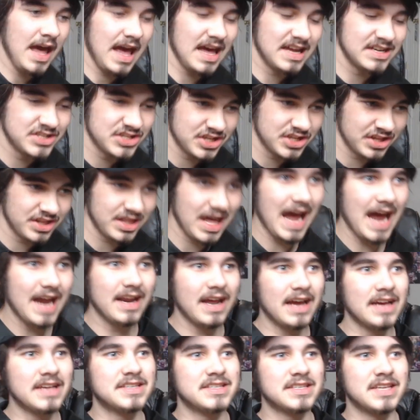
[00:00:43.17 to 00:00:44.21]
And to that,
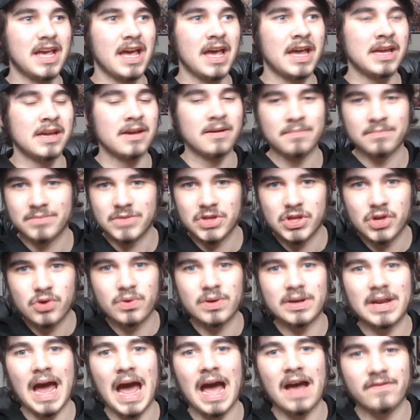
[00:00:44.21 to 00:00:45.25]
I say, you
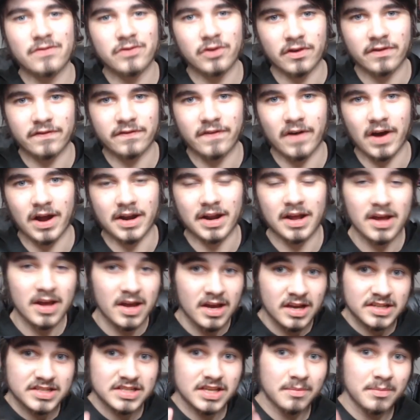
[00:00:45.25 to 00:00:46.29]
can have your fun.
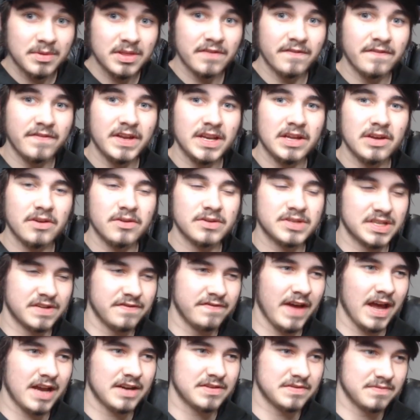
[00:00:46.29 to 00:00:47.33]
Some of the videos, in
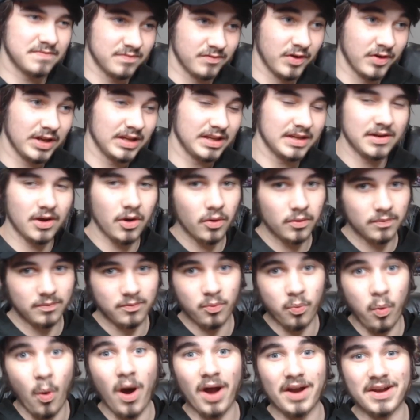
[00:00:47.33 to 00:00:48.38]
fact, really
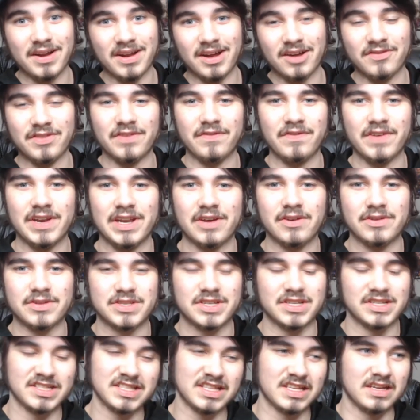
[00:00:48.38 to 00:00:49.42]
one of the videos,
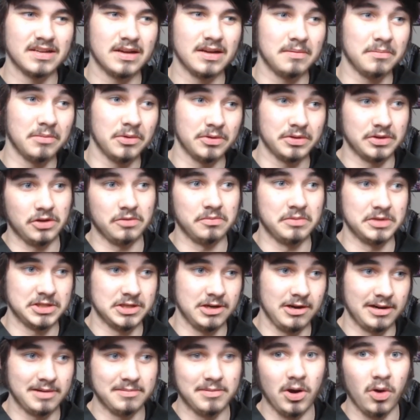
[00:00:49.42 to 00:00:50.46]
because I'm only going to be
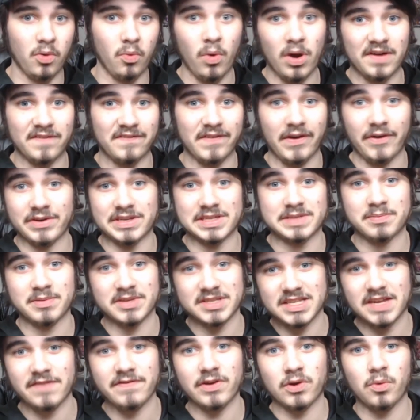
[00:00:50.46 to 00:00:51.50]
talking about one very
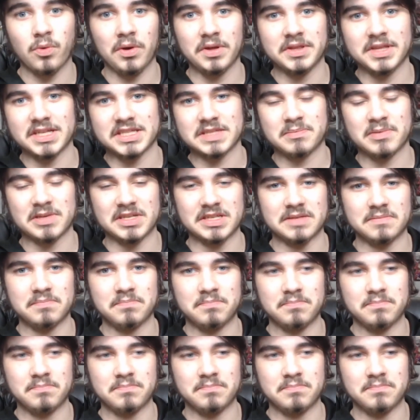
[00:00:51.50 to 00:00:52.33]
specific one that's been,